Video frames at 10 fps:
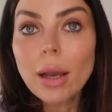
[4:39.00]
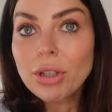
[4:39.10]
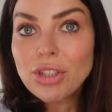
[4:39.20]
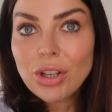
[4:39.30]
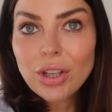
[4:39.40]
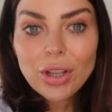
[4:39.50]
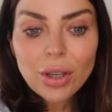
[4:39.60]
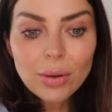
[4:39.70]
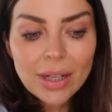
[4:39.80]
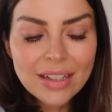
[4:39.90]
I'm gonna show
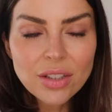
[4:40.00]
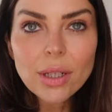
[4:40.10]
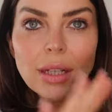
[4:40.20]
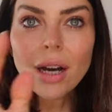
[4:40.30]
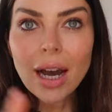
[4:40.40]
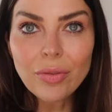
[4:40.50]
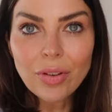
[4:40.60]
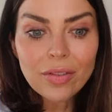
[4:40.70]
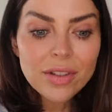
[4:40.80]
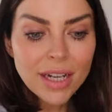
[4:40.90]
you, let's do a little
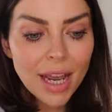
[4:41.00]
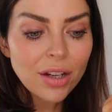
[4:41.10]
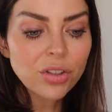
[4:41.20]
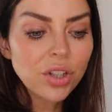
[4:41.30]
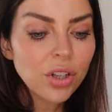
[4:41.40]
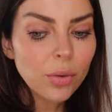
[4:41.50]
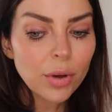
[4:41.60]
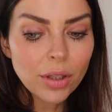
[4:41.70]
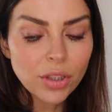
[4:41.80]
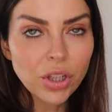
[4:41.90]
outfit of the day and
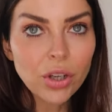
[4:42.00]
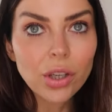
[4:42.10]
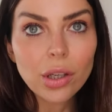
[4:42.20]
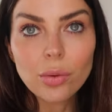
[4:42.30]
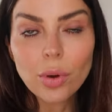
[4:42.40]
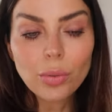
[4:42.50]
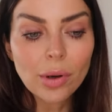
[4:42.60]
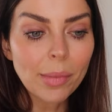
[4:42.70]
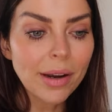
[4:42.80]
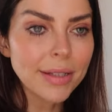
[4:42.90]
show you
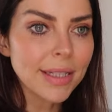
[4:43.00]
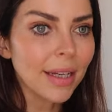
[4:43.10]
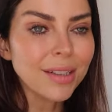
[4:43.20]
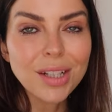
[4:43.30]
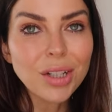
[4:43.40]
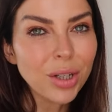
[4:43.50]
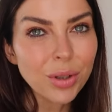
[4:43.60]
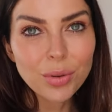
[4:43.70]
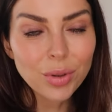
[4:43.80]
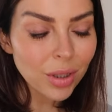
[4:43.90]
what I'm wearing today, because I
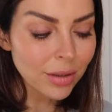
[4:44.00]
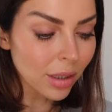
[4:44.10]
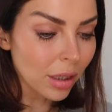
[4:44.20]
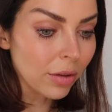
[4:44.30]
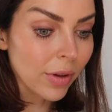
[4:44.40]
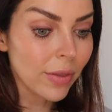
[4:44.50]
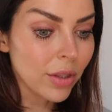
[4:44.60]
know you guys are gonna love it.